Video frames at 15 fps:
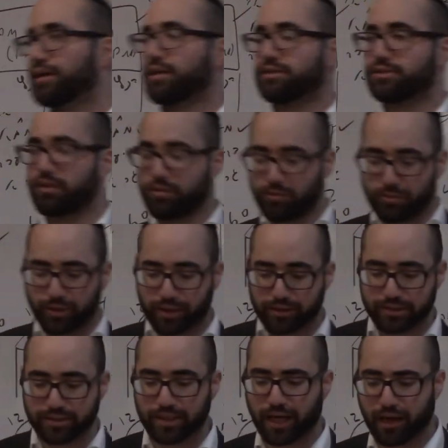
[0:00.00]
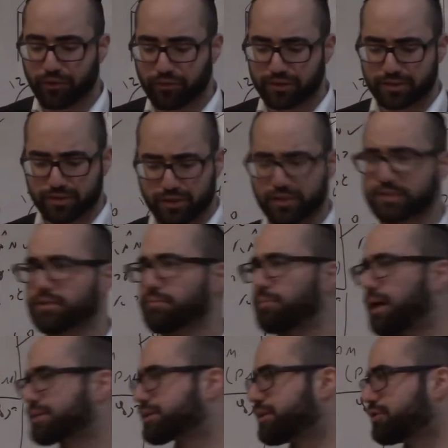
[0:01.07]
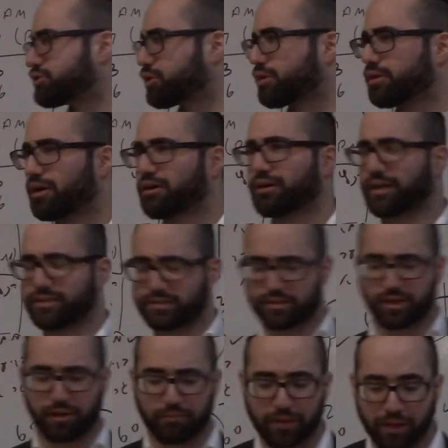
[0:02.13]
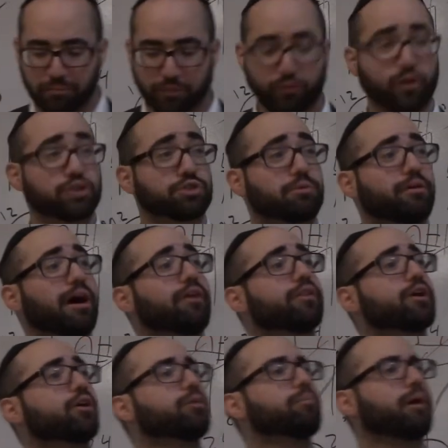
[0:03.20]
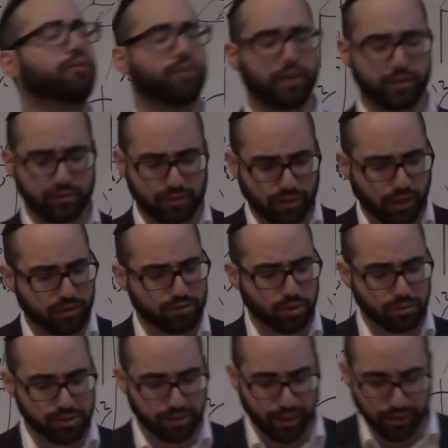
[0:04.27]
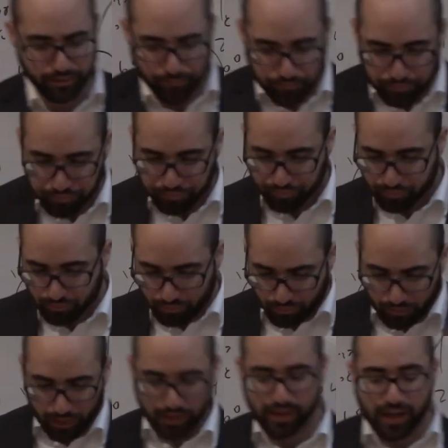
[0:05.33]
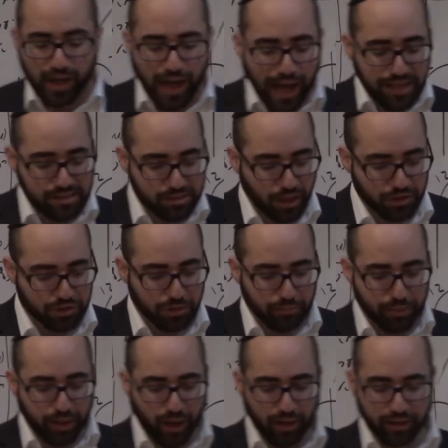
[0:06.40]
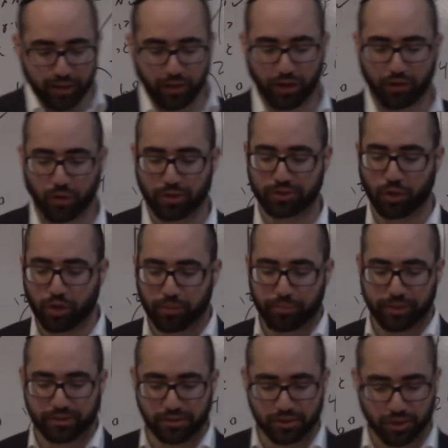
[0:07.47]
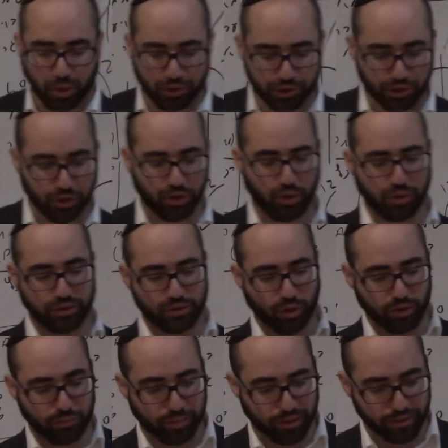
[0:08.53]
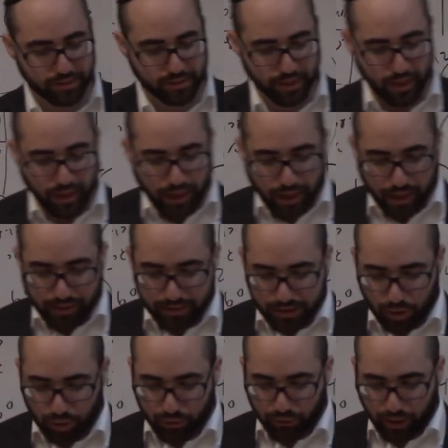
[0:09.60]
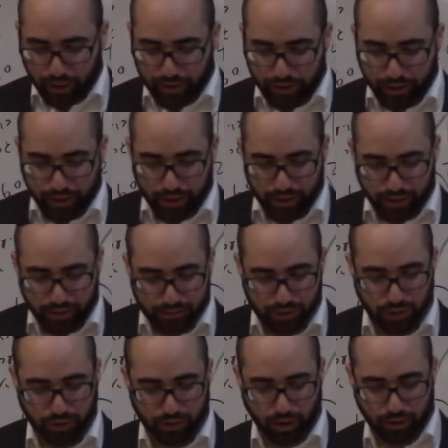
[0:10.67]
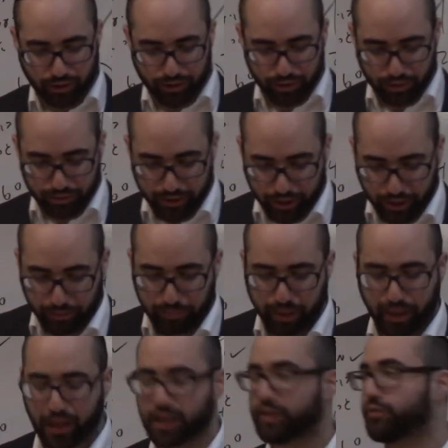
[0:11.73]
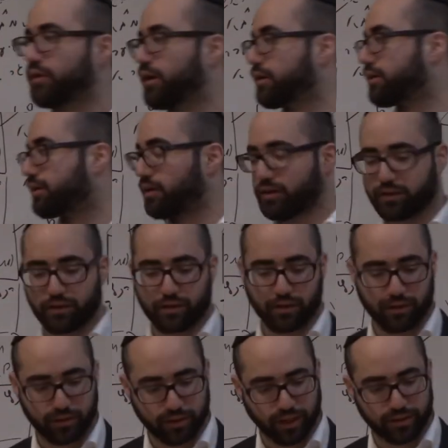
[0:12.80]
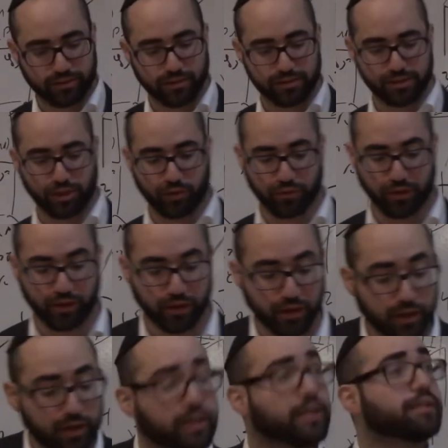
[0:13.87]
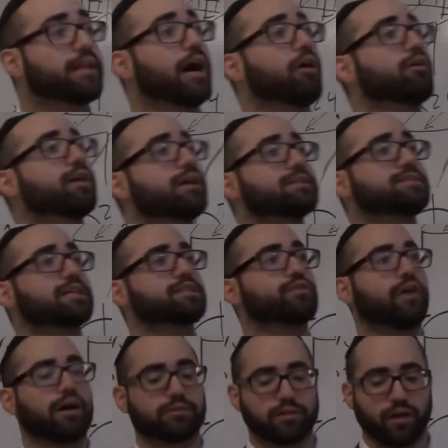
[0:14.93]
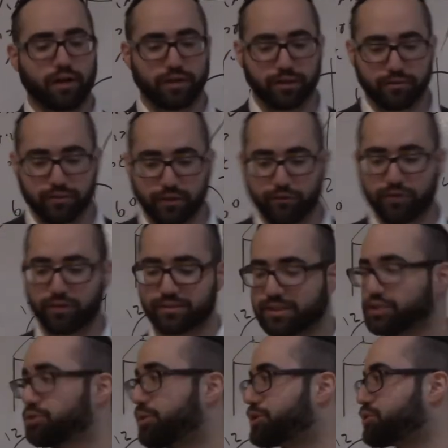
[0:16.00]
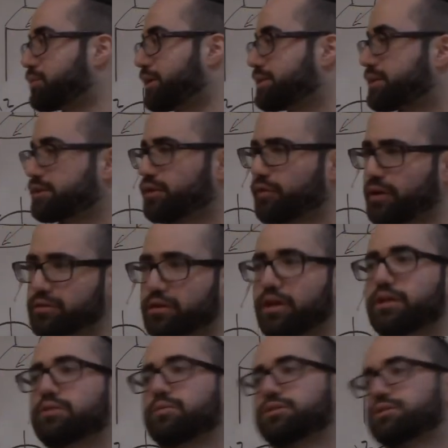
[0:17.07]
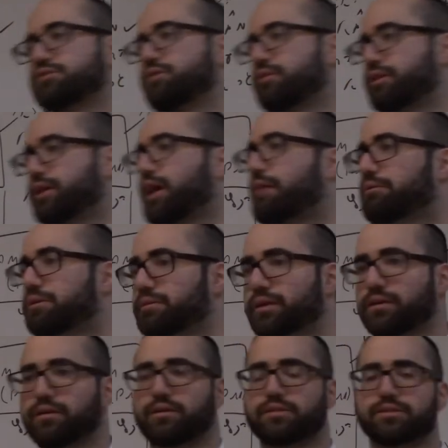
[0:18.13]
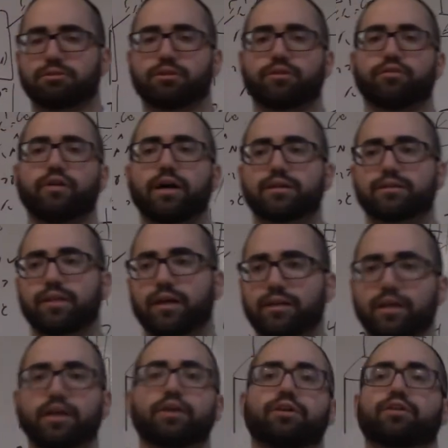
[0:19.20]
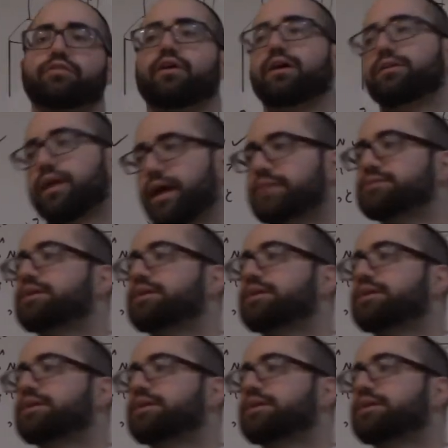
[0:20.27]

So we're going to see how this is a Pascha in the Shulchan Aruch and some Mepharshim on how they go about that uh, towards the end. As such, bee honey, according to all opinions, is kosher, according to all opinions, and is codified in Shulchan Aruch in Yoreh De'ah Pe'alf Halacha Chet. See over there. Now, insects found in honey. If in a situation where insects are found in honey, which is very common, considering the fact that you can find ants